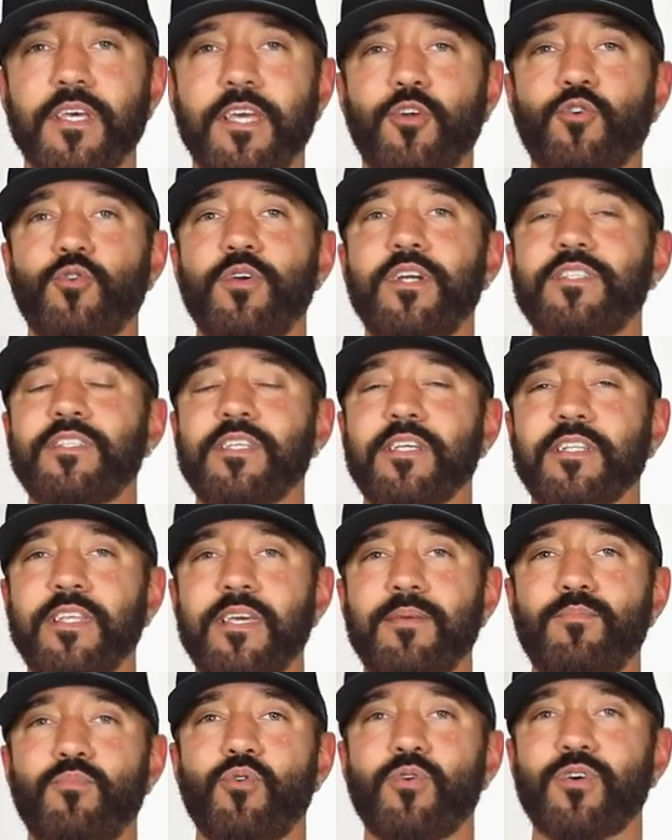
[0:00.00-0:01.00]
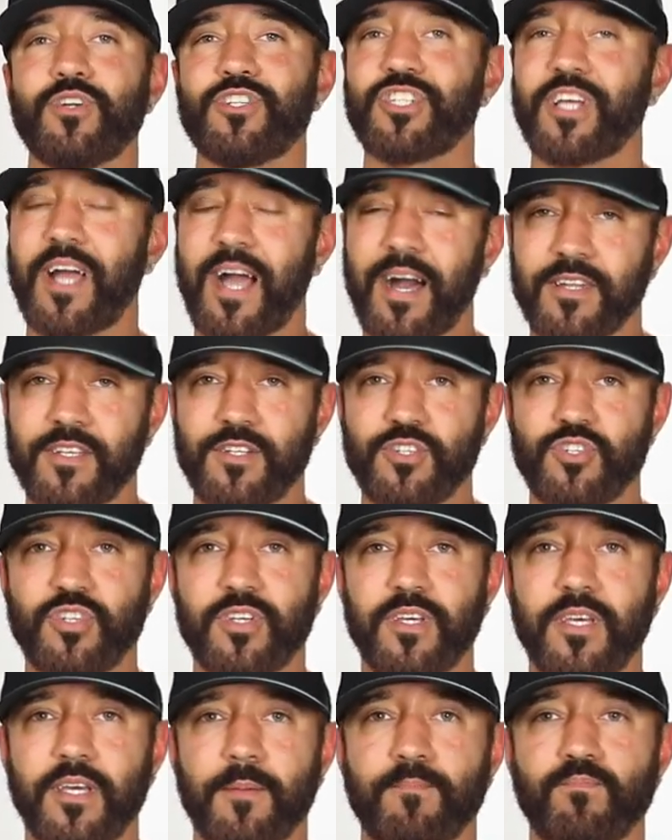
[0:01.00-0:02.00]
increasingly more
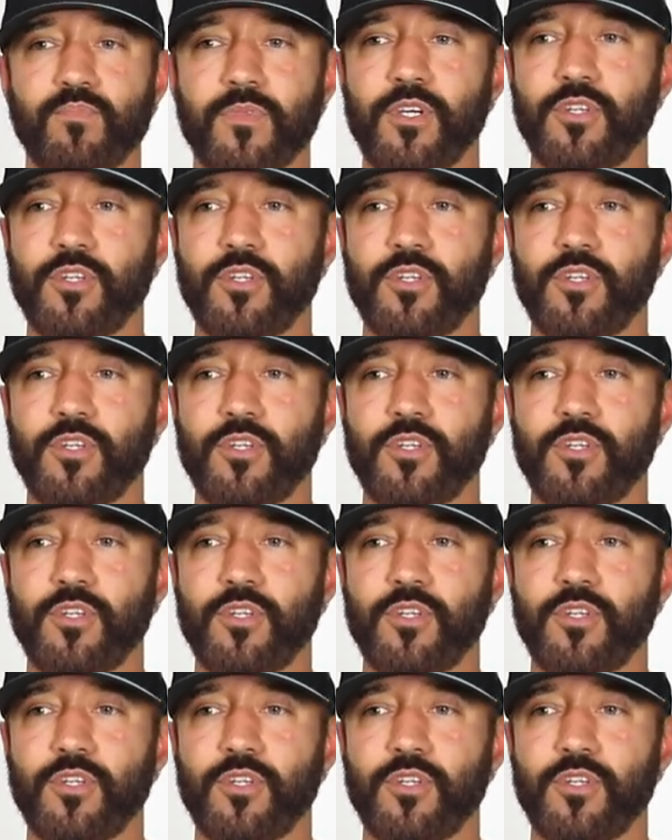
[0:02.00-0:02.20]
challenging